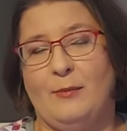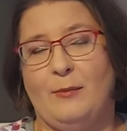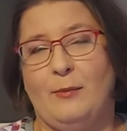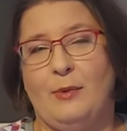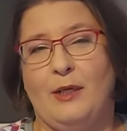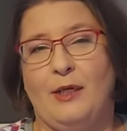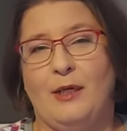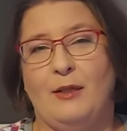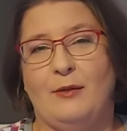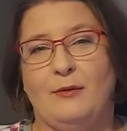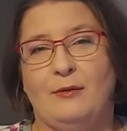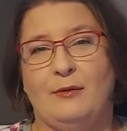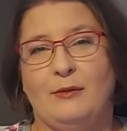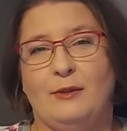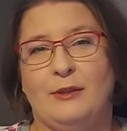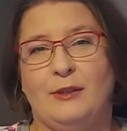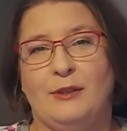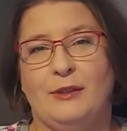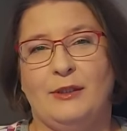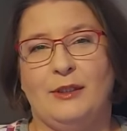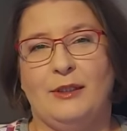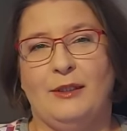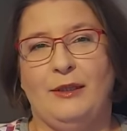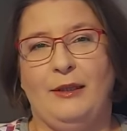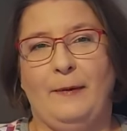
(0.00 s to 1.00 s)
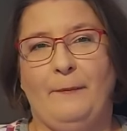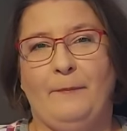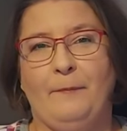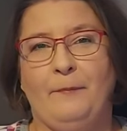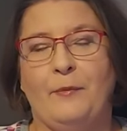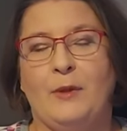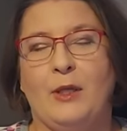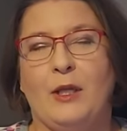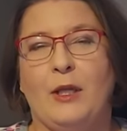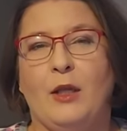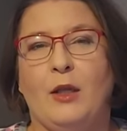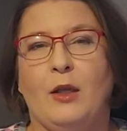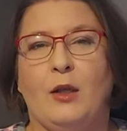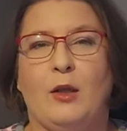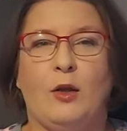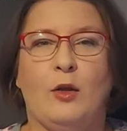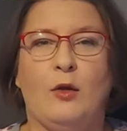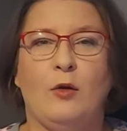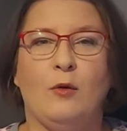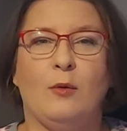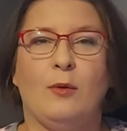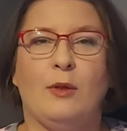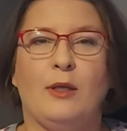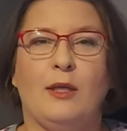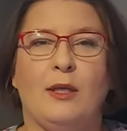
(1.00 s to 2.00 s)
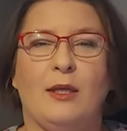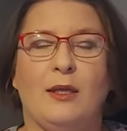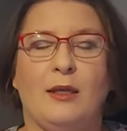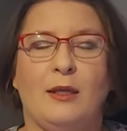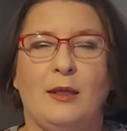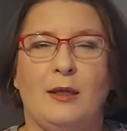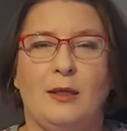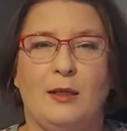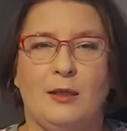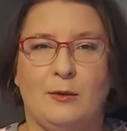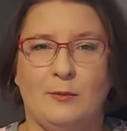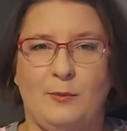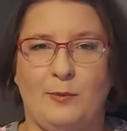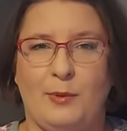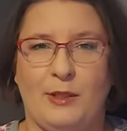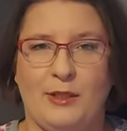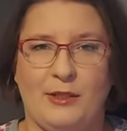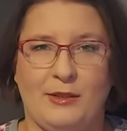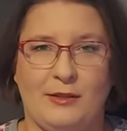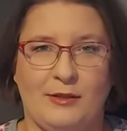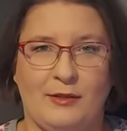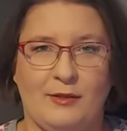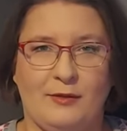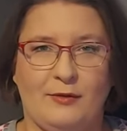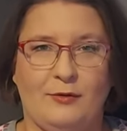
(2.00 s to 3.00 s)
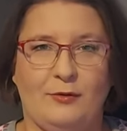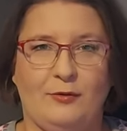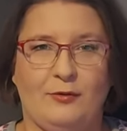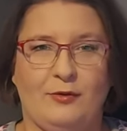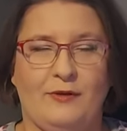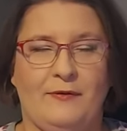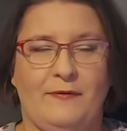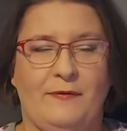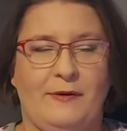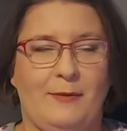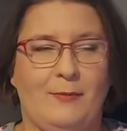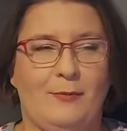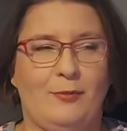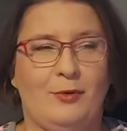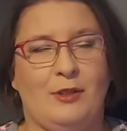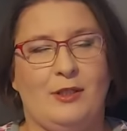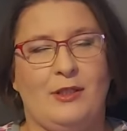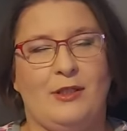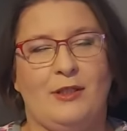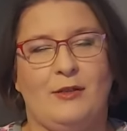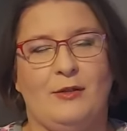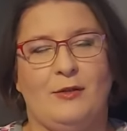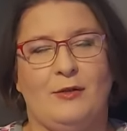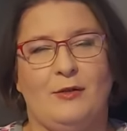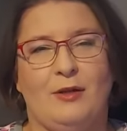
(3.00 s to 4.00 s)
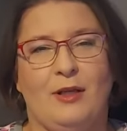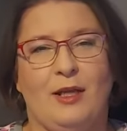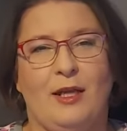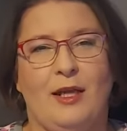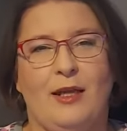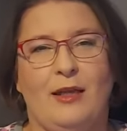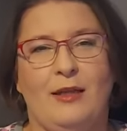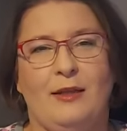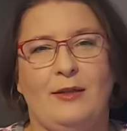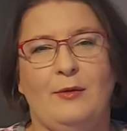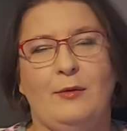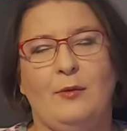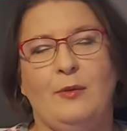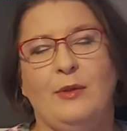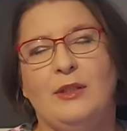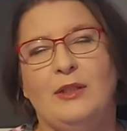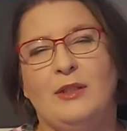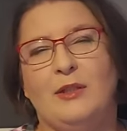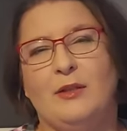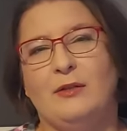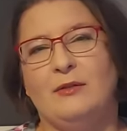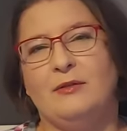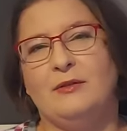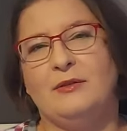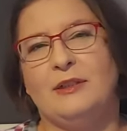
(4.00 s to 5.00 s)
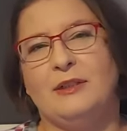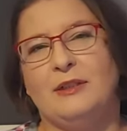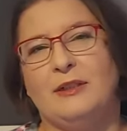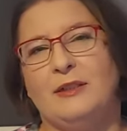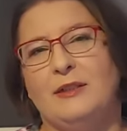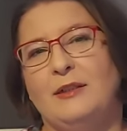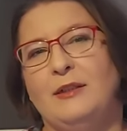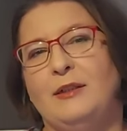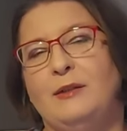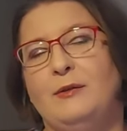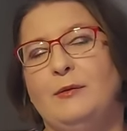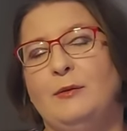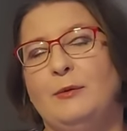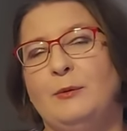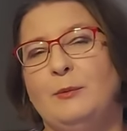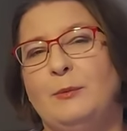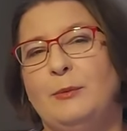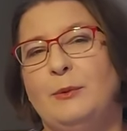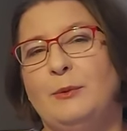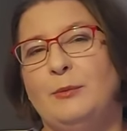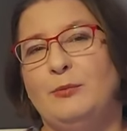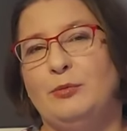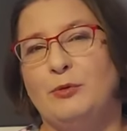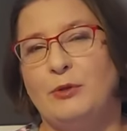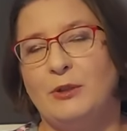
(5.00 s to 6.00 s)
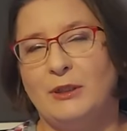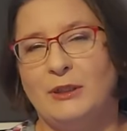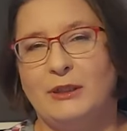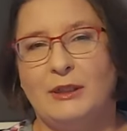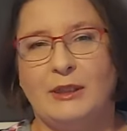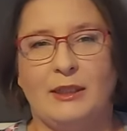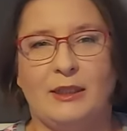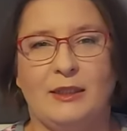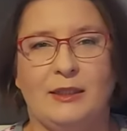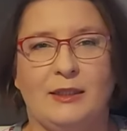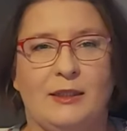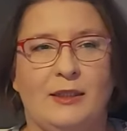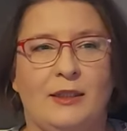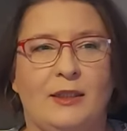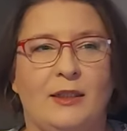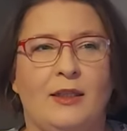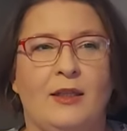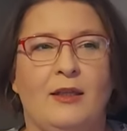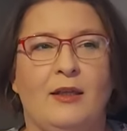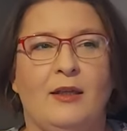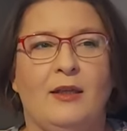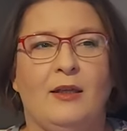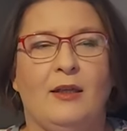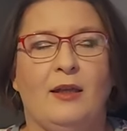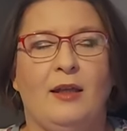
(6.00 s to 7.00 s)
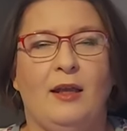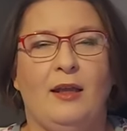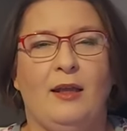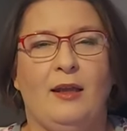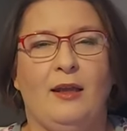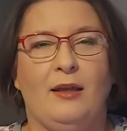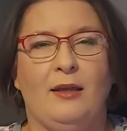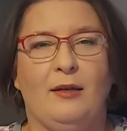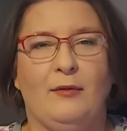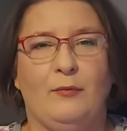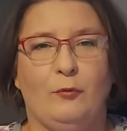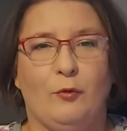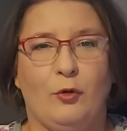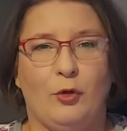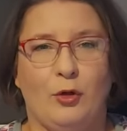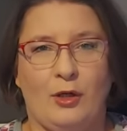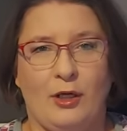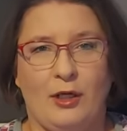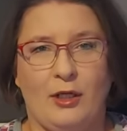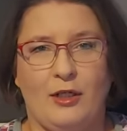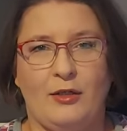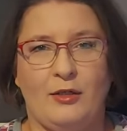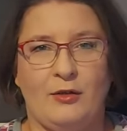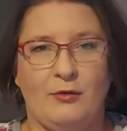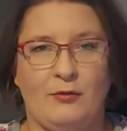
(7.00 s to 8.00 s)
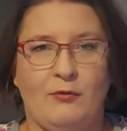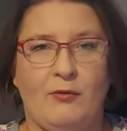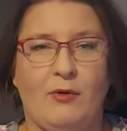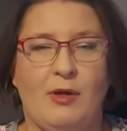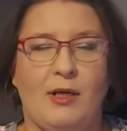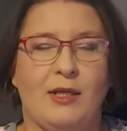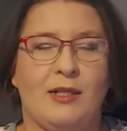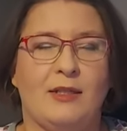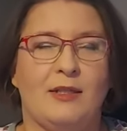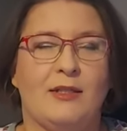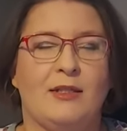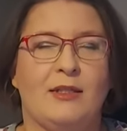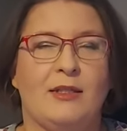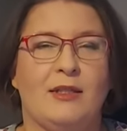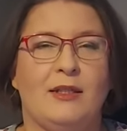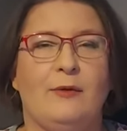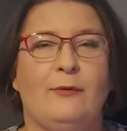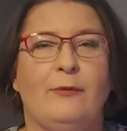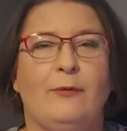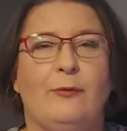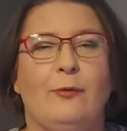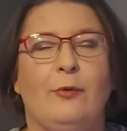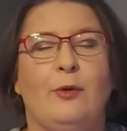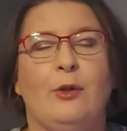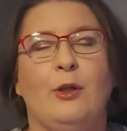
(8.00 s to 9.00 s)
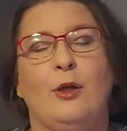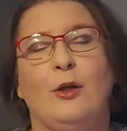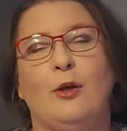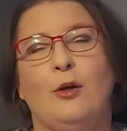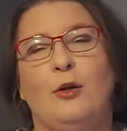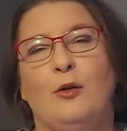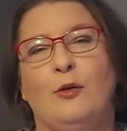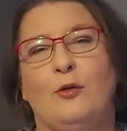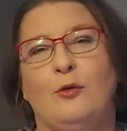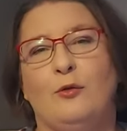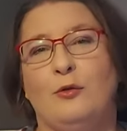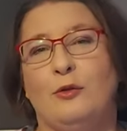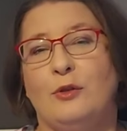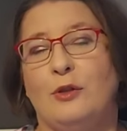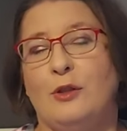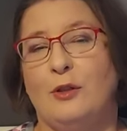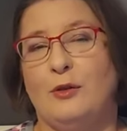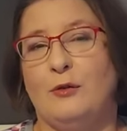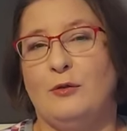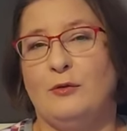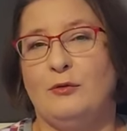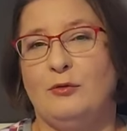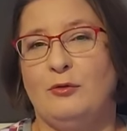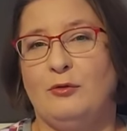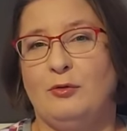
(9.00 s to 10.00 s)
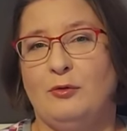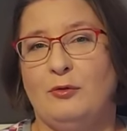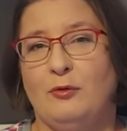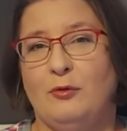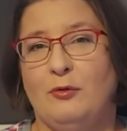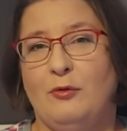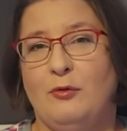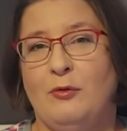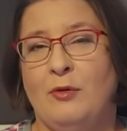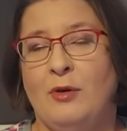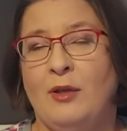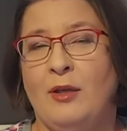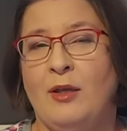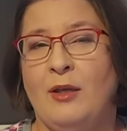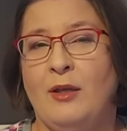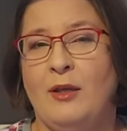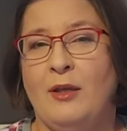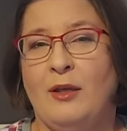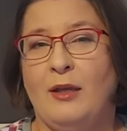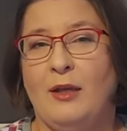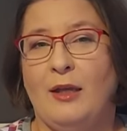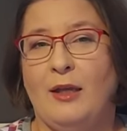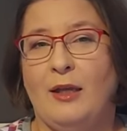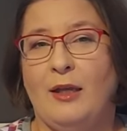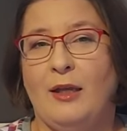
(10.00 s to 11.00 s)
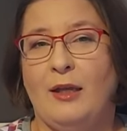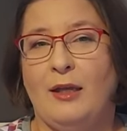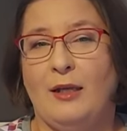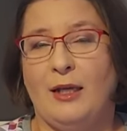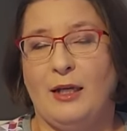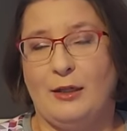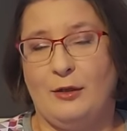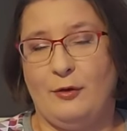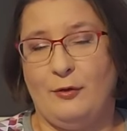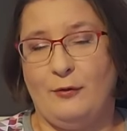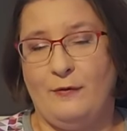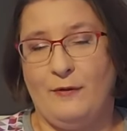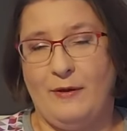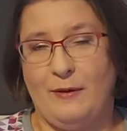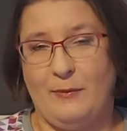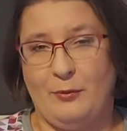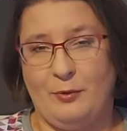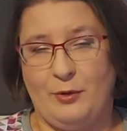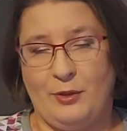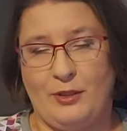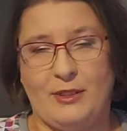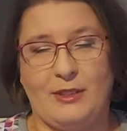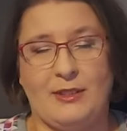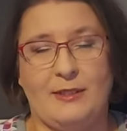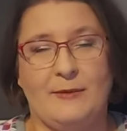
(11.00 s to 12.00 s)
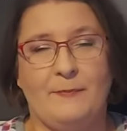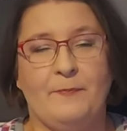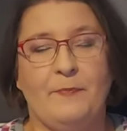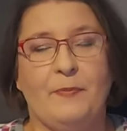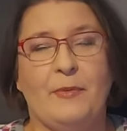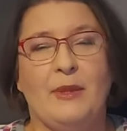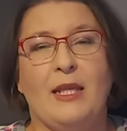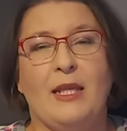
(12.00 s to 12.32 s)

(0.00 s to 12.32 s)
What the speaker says: about going in person to the fabric store, and we thought that it would be brilliant location wise if we all could go to Carlo Fabrics.